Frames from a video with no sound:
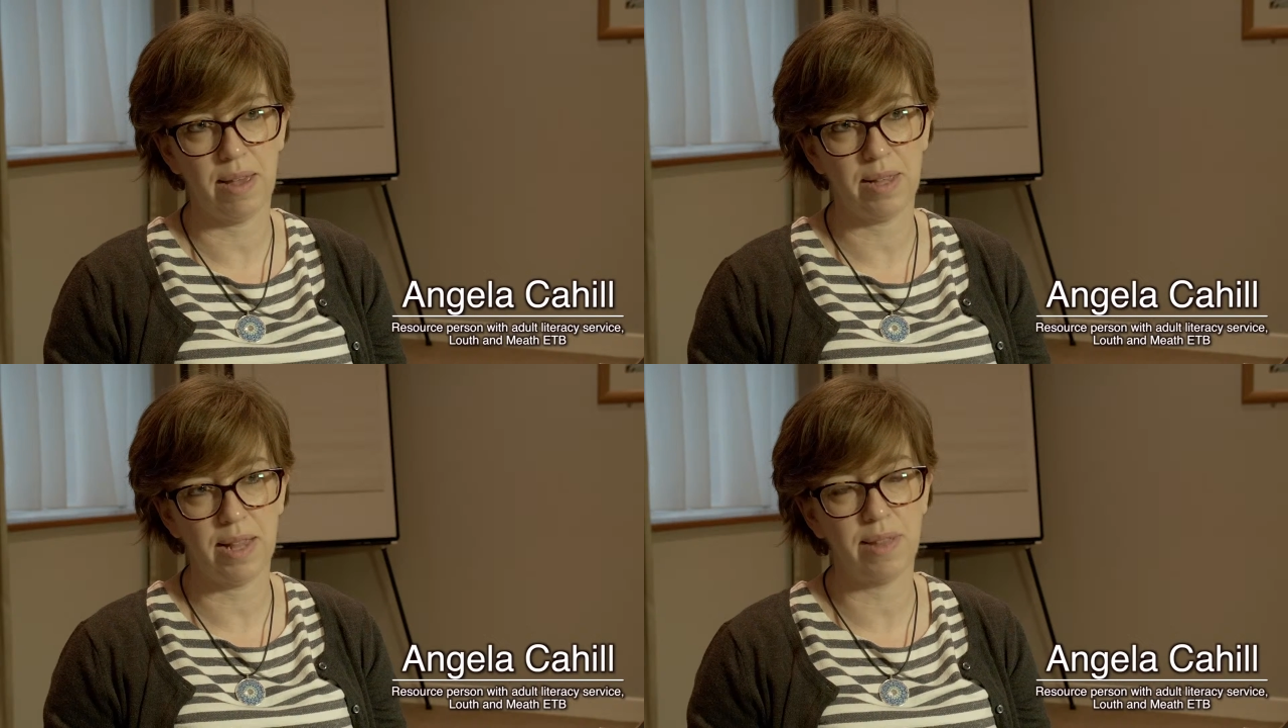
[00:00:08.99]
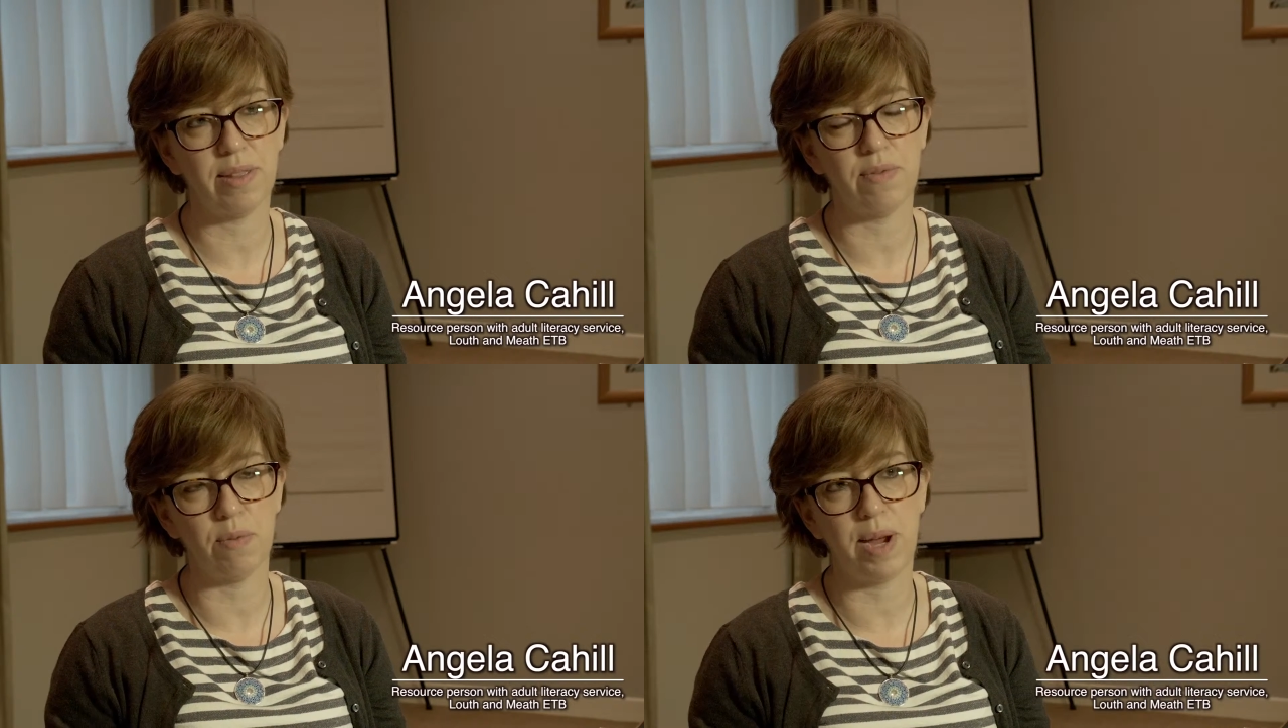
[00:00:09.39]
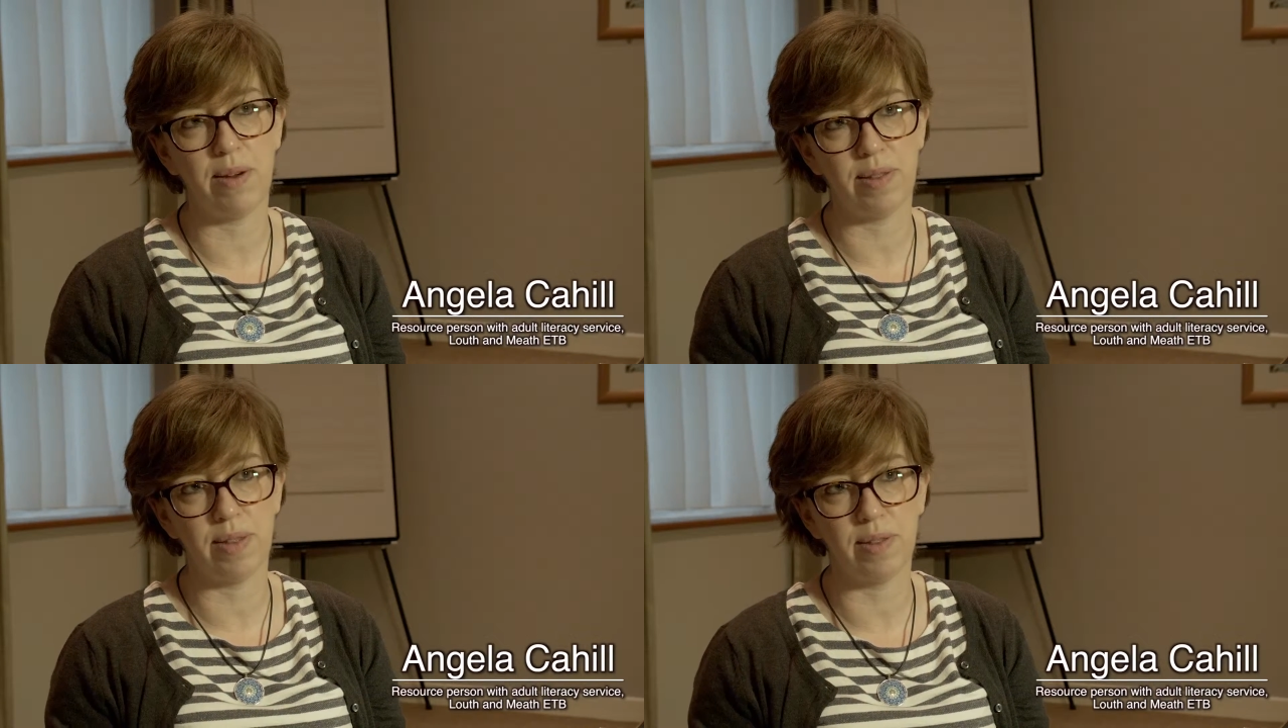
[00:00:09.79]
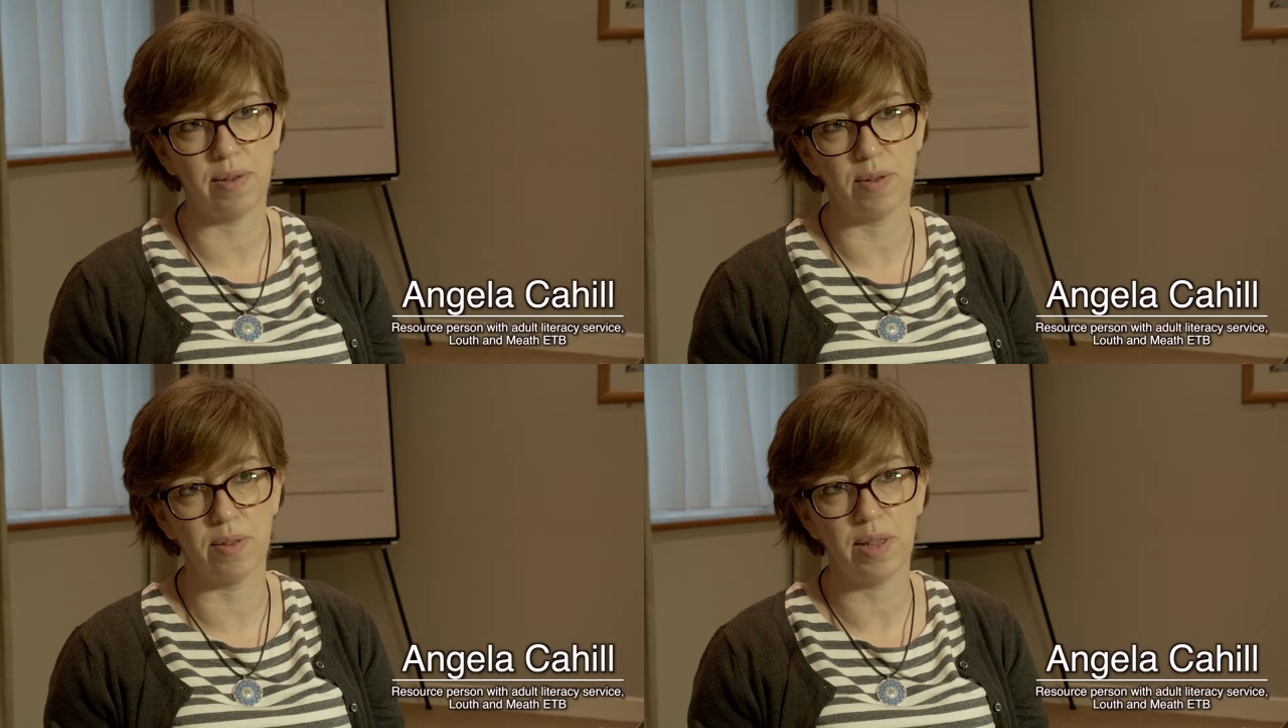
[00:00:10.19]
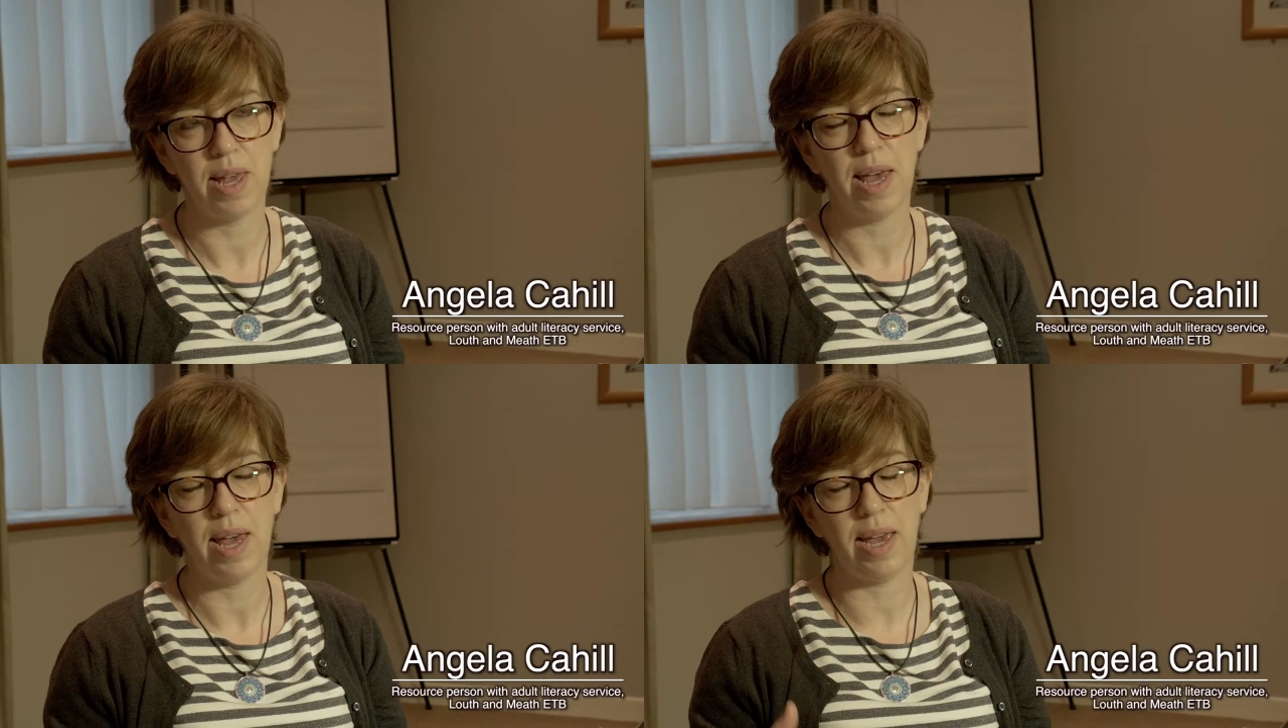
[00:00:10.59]
classes for parents in schools
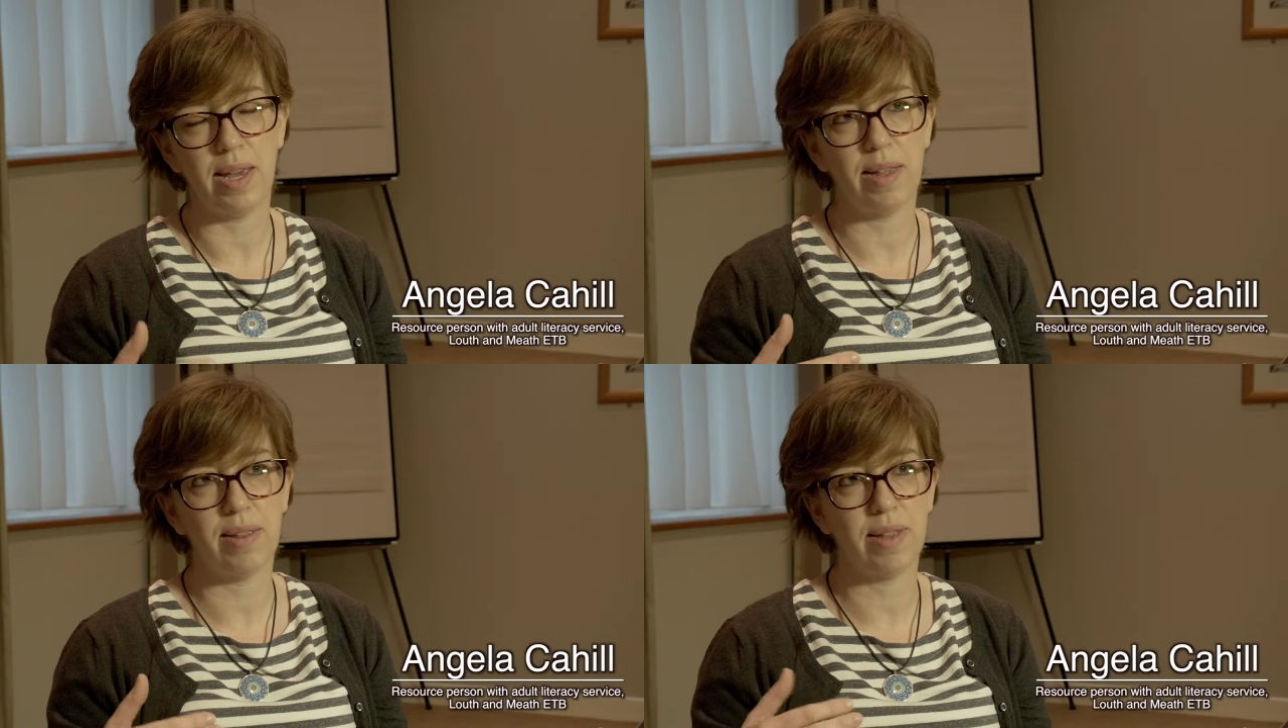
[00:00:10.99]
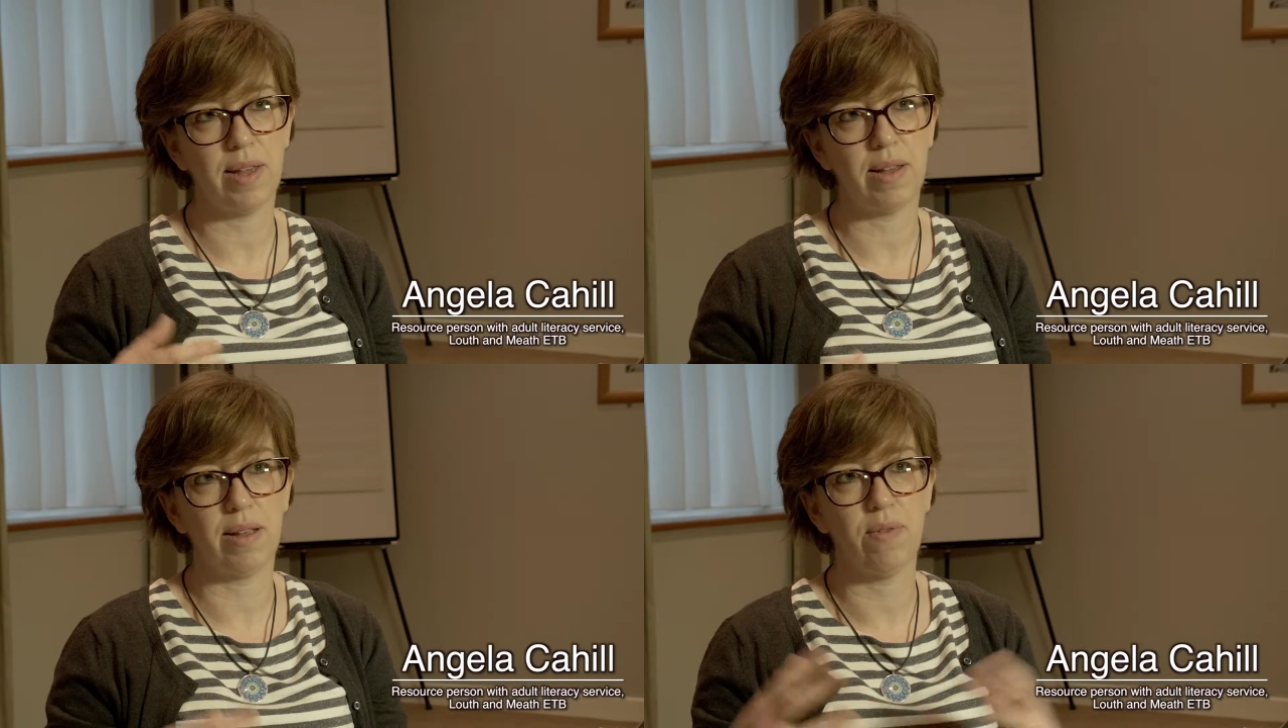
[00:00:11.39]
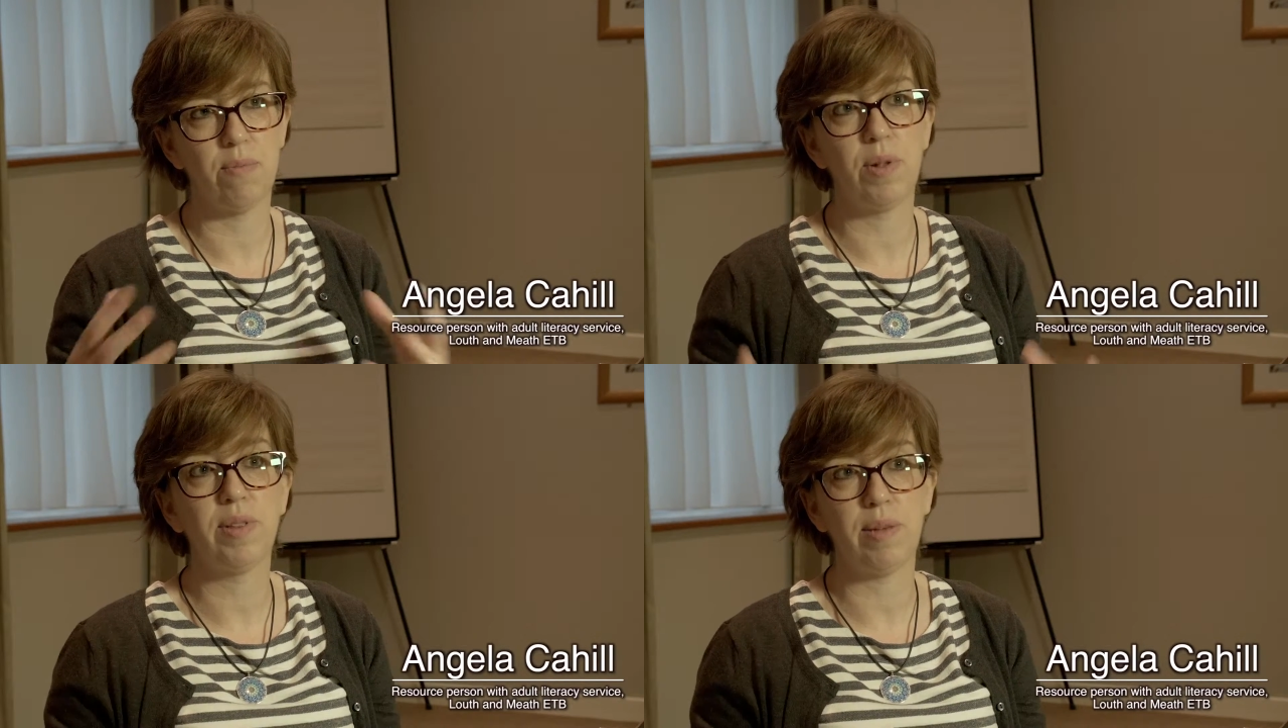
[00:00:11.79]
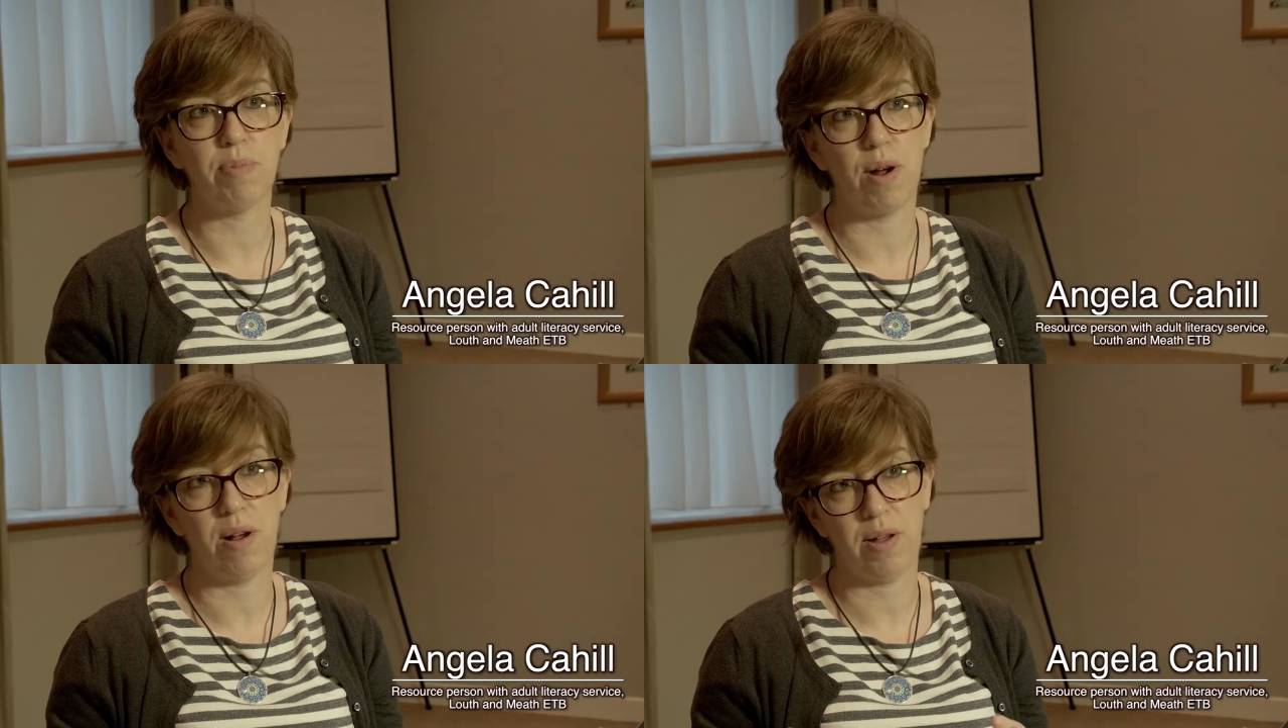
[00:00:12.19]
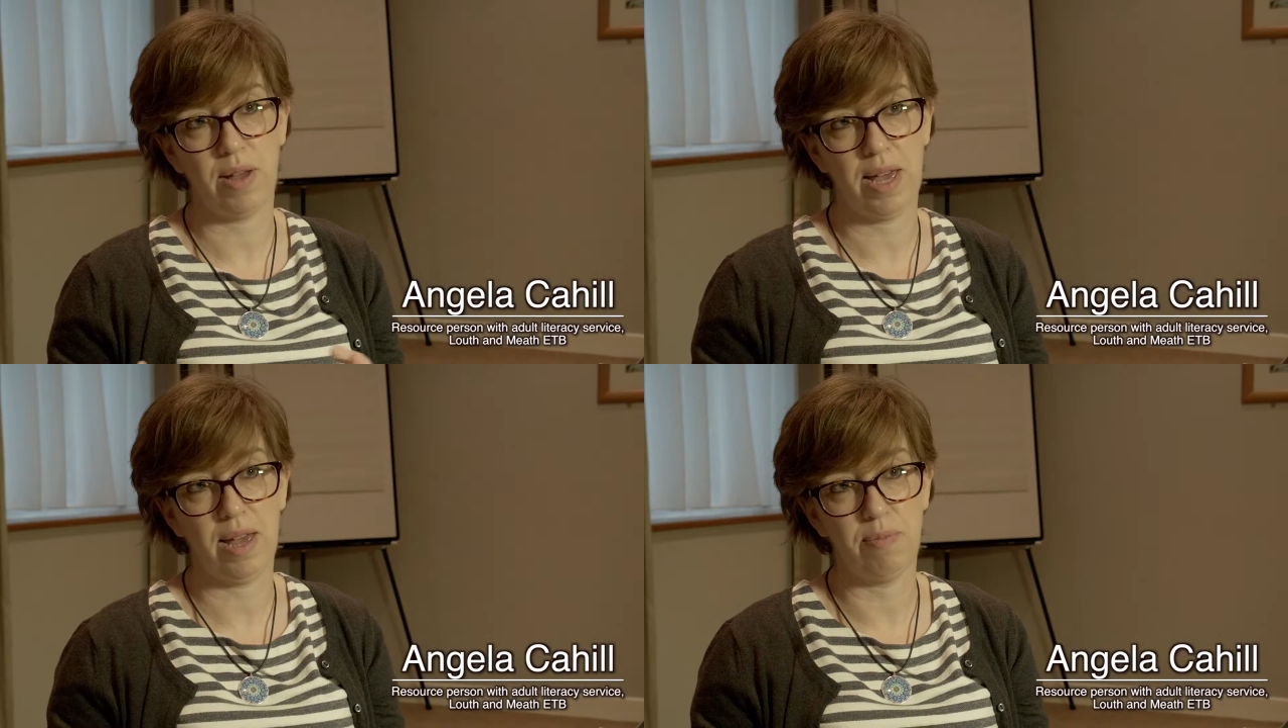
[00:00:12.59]
is kind of a multi-prong
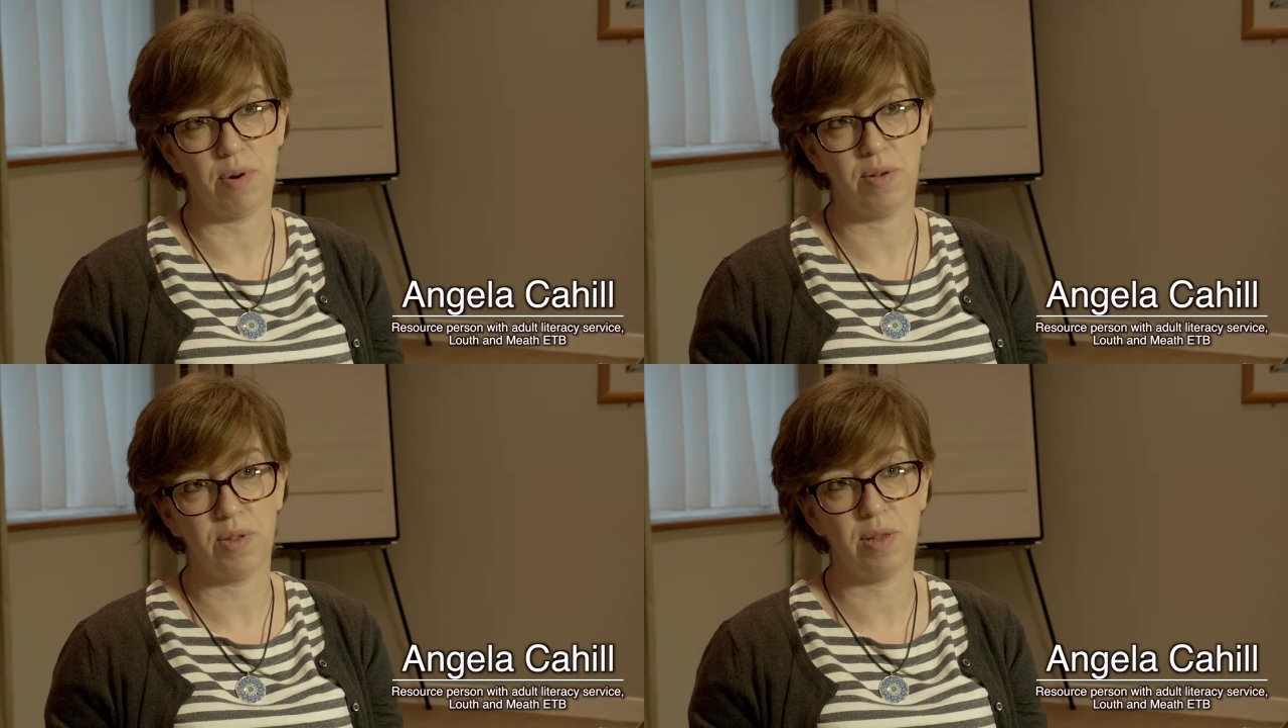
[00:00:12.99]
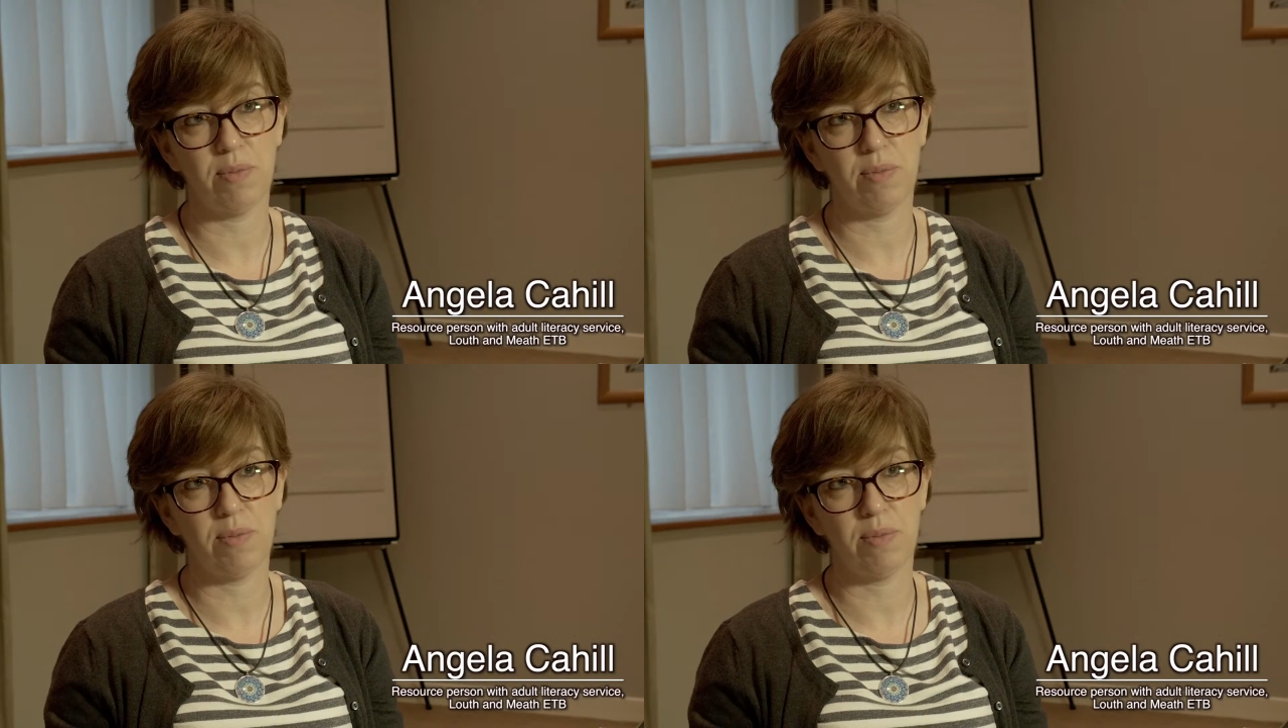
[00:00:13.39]
approach,